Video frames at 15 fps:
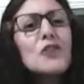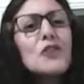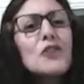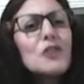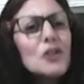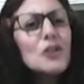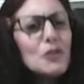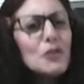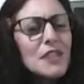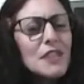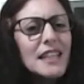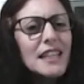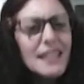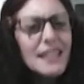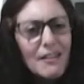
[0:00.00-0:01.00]

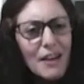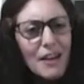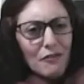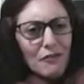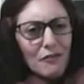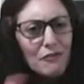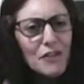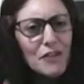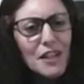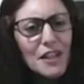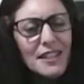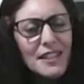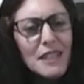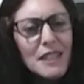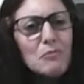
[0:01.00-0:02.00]
concluded that
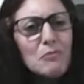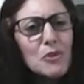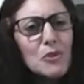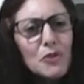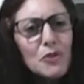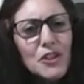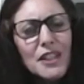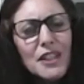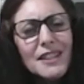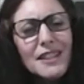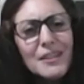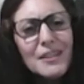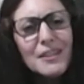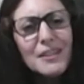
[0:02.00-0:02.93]
first important